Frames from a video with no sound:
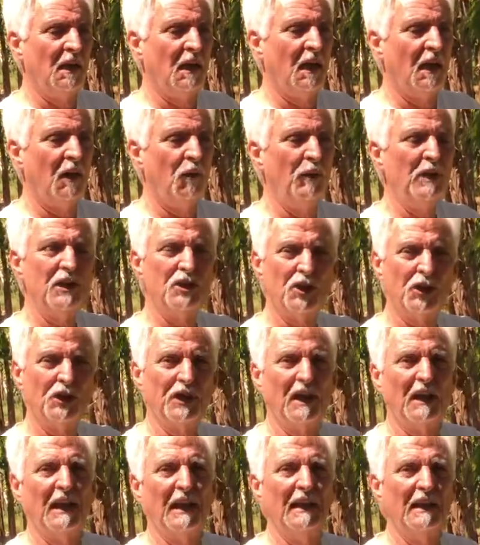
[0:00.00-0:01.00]

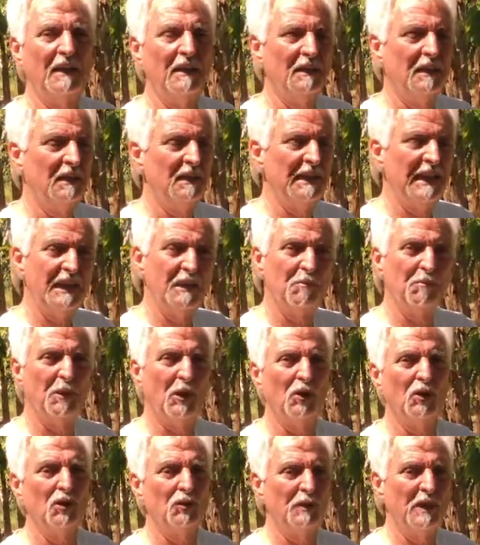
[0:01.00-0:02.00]
recirculated,
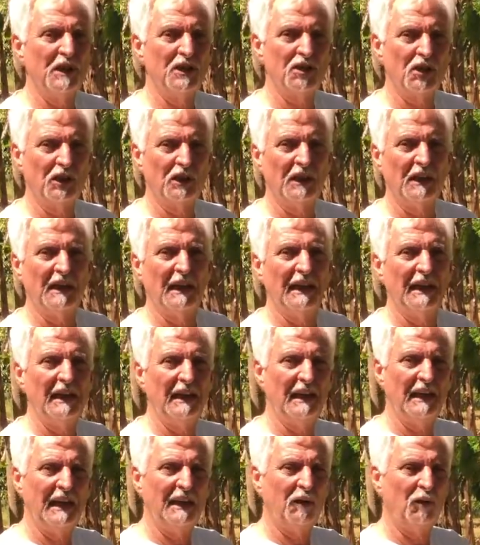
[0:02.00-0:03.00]
decomposed, recirculated,
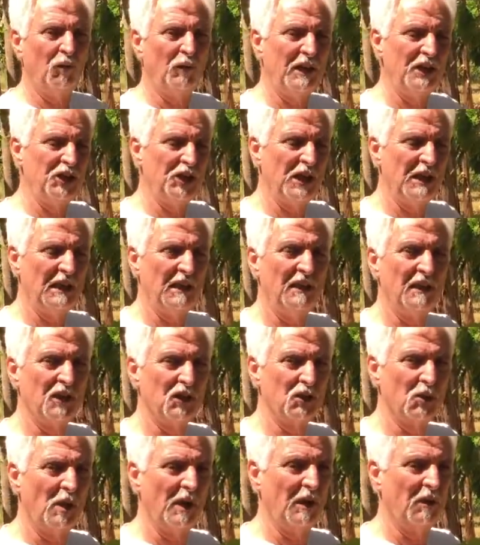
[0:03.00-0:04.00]
and enriching the
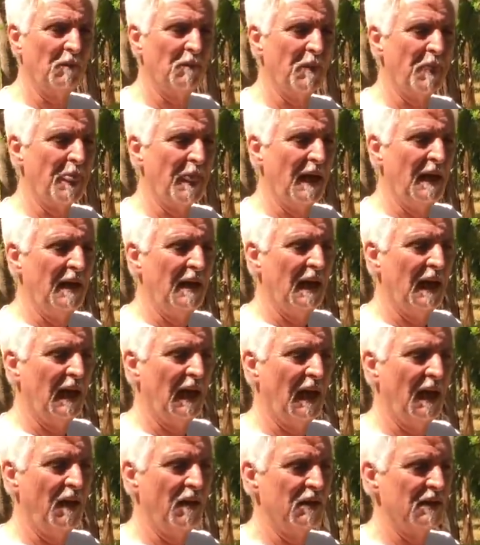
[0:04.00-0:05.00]
soil.
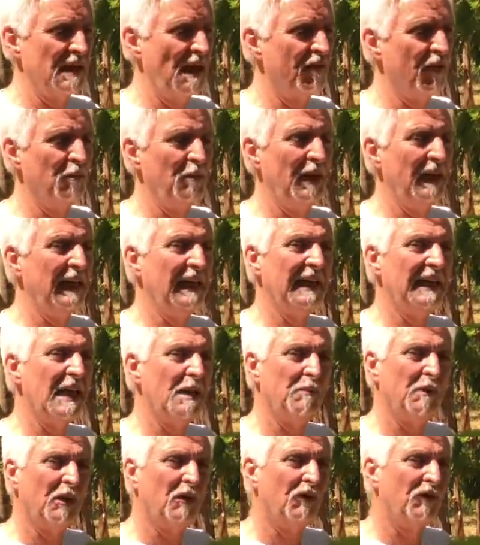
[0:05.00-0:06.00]
There's never been any
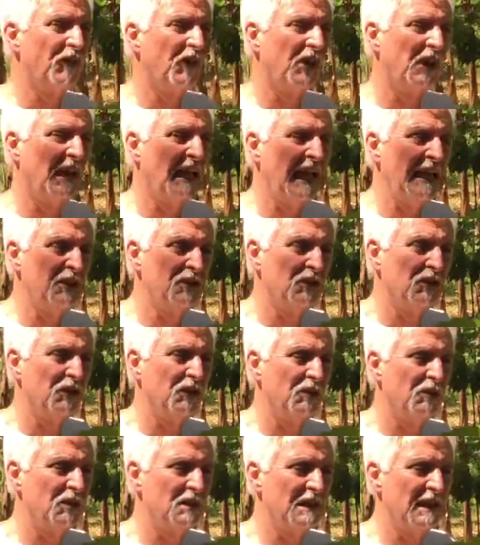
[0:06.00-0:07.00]
chemical fertilizer
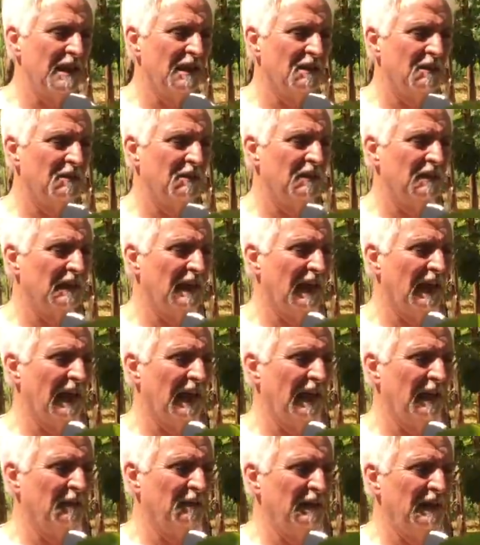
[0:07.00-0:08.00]
used here.
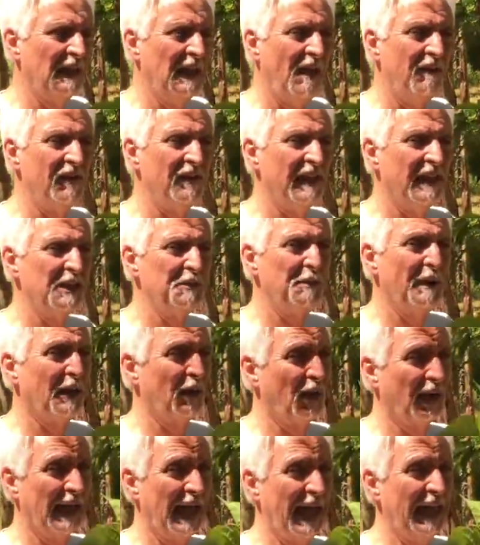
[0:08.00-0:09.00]
Everything's been
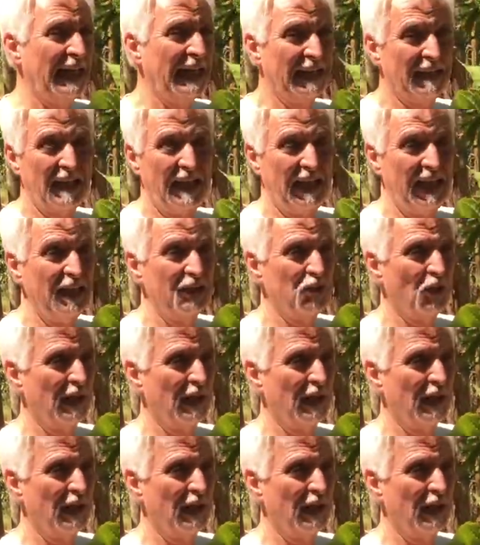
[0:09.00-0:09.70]
organic. It is